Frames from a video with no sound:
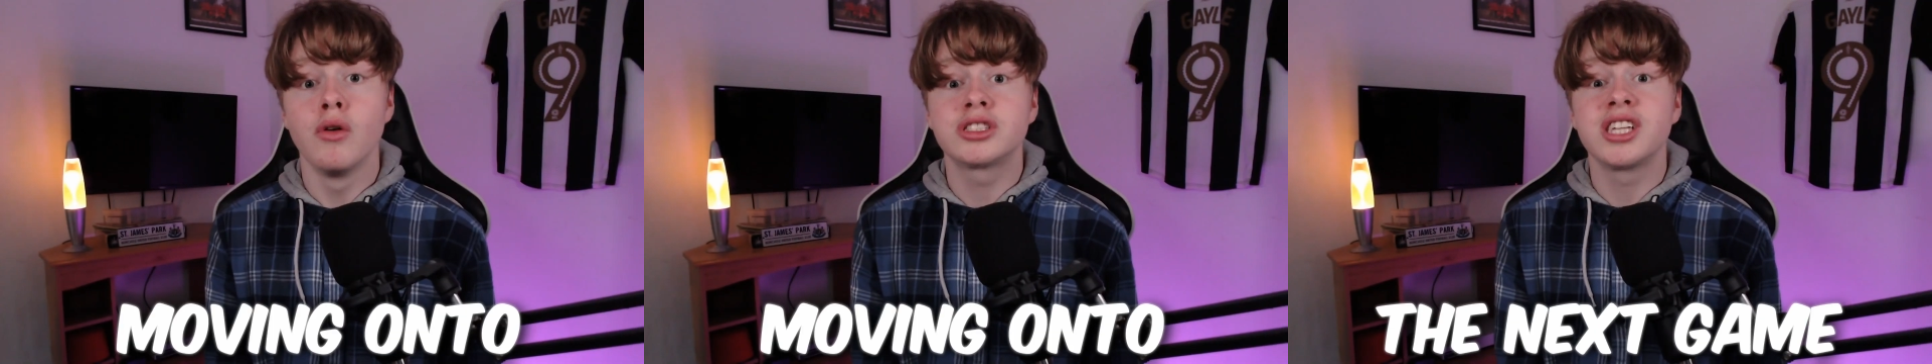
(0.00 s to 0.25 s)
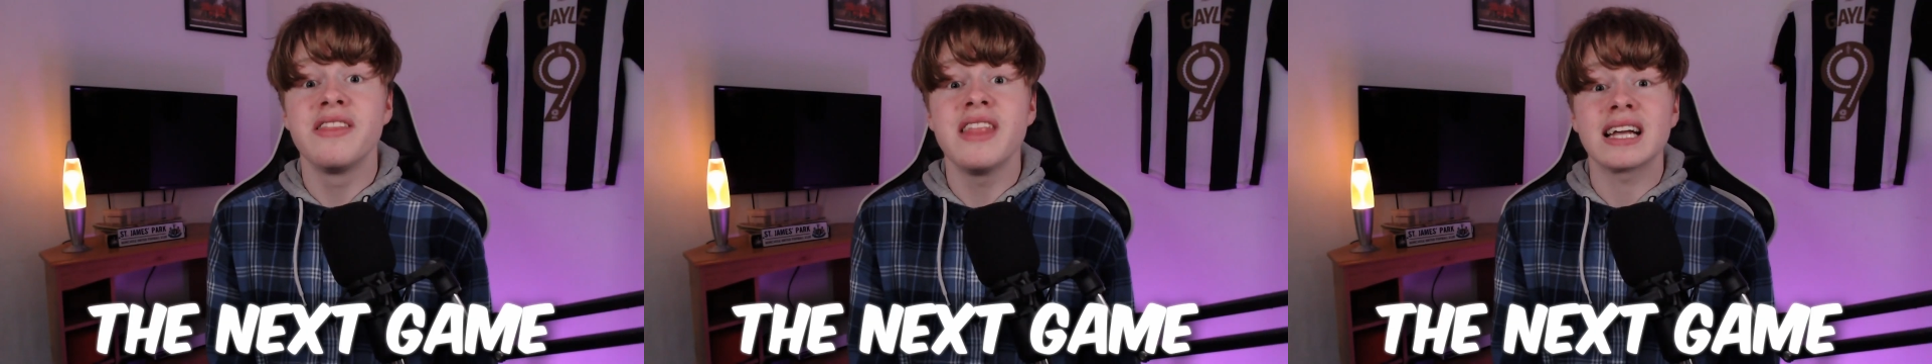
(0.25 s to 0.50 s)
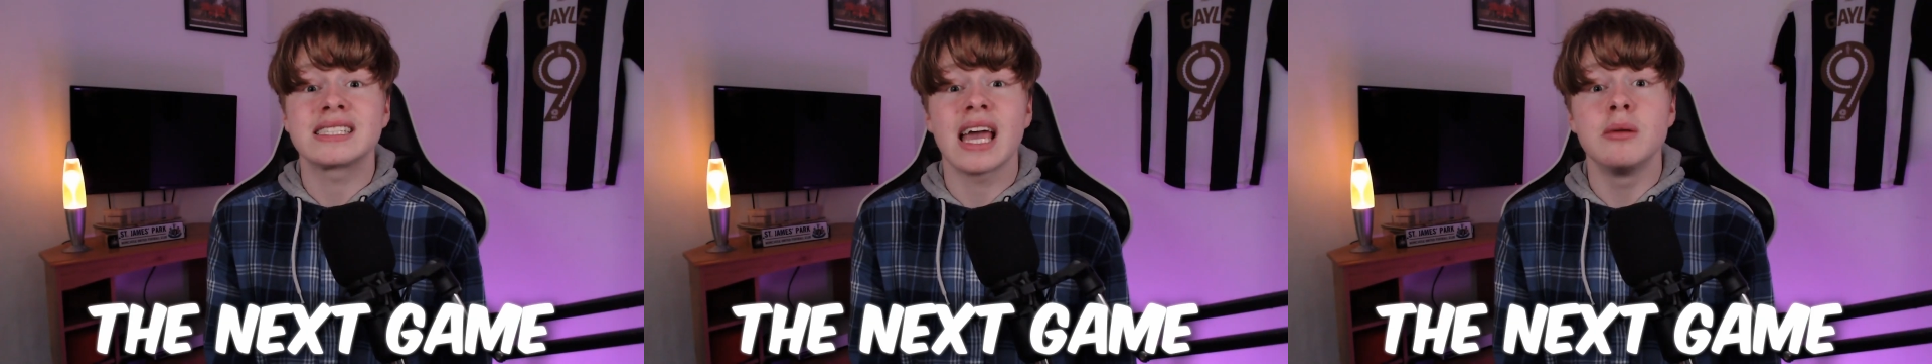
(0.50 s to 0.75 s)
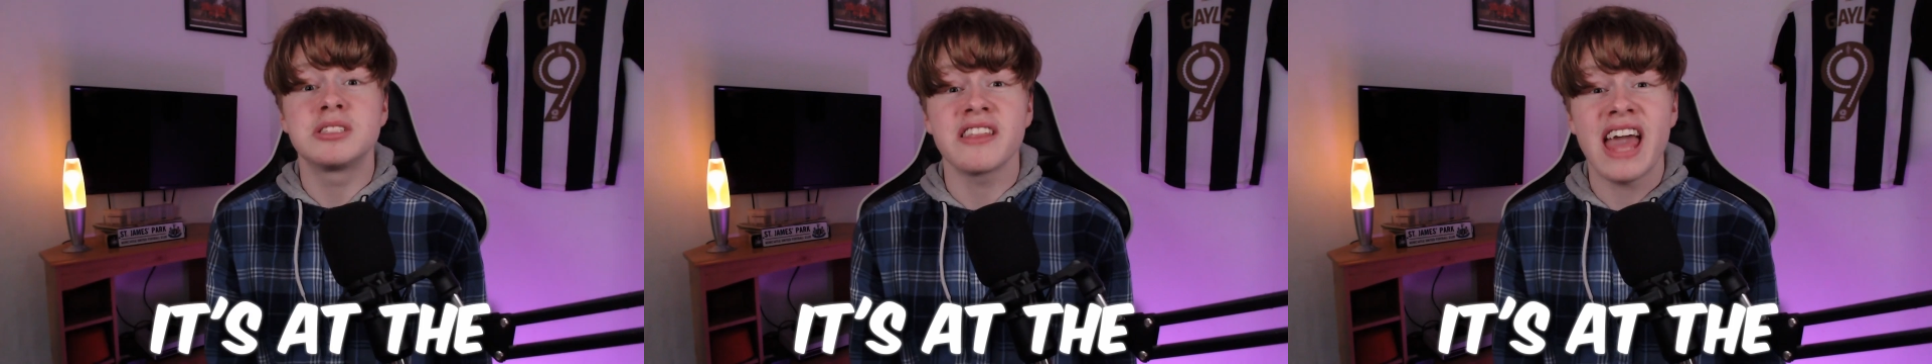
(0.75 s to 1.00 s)
on to the next
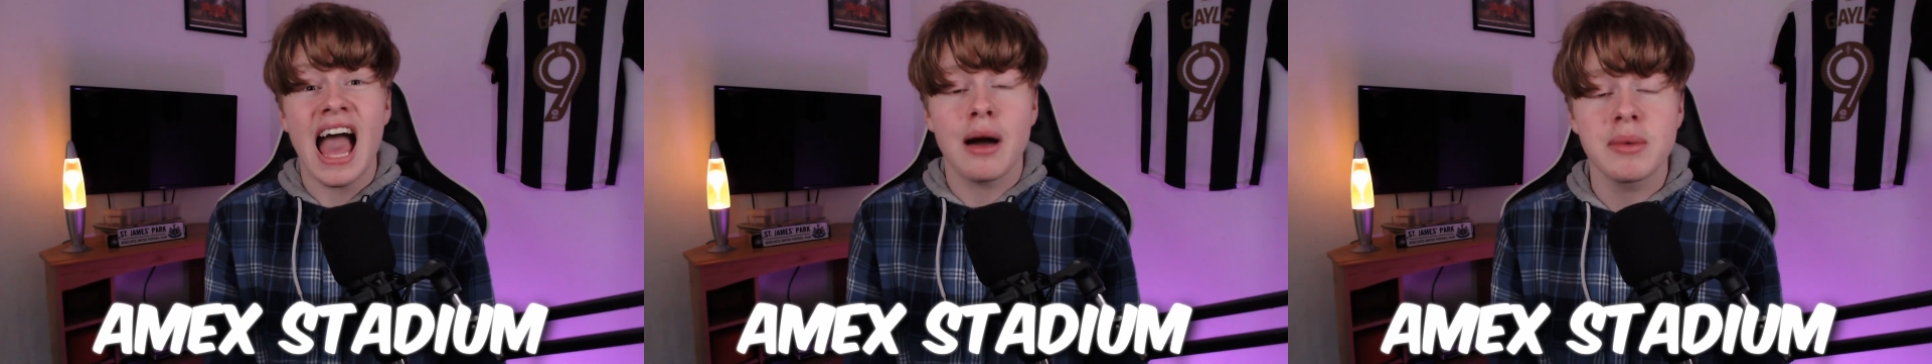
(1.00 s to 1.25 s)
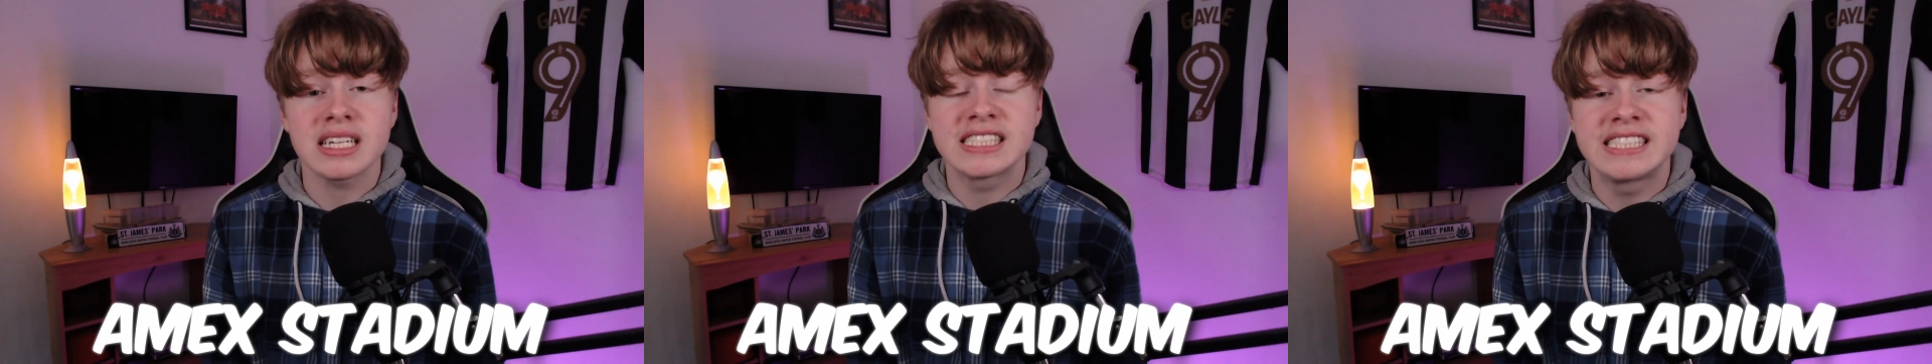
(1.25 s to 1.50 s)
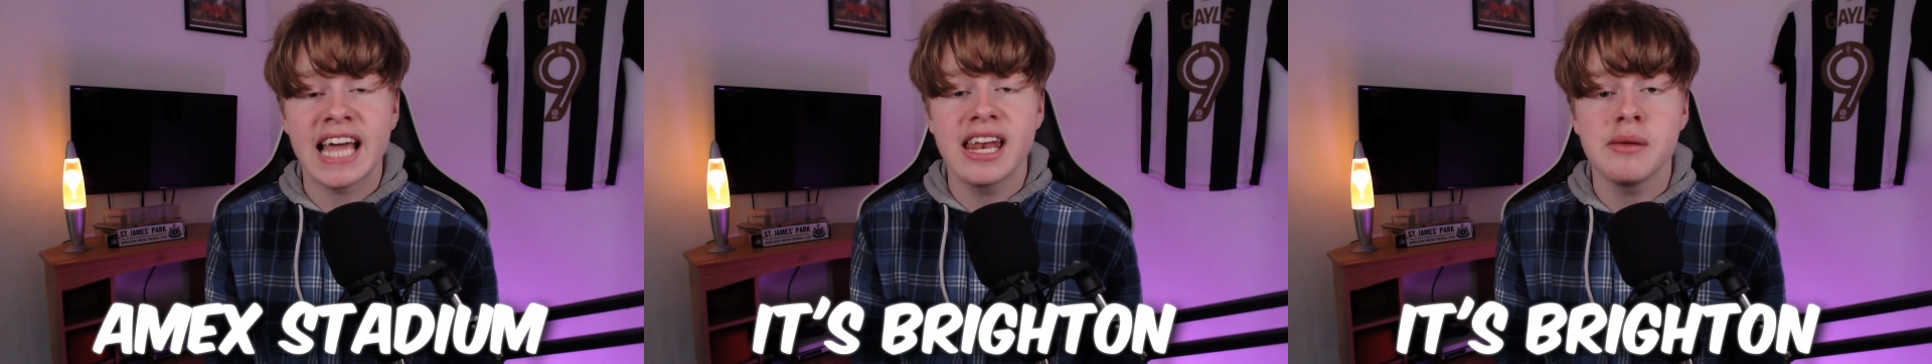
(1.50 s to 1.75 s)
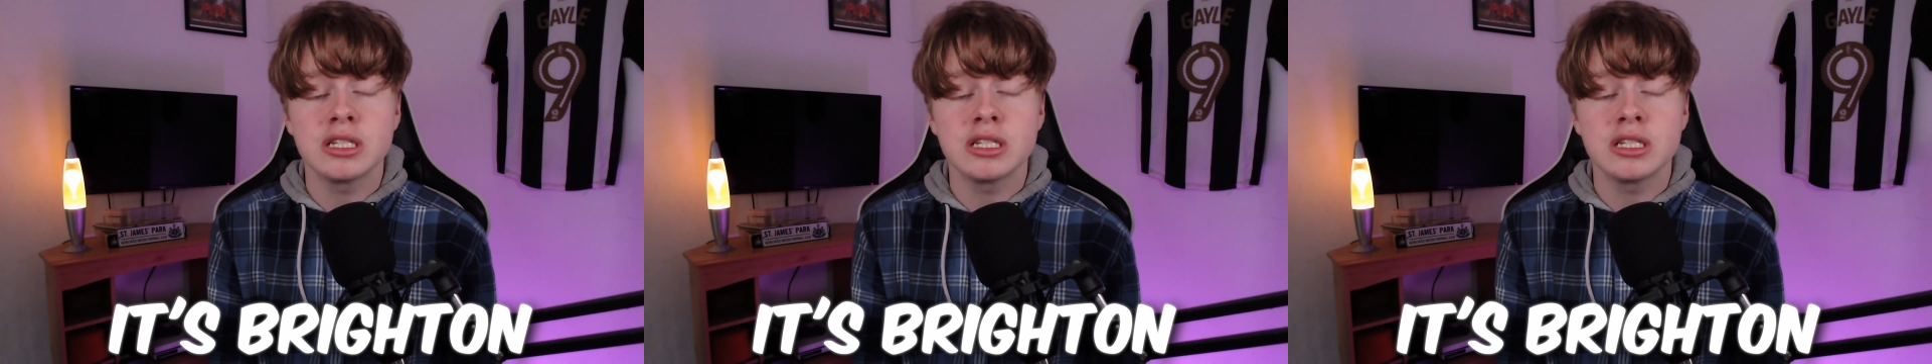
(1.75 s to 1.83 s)
game, it's at the Amex Stadium.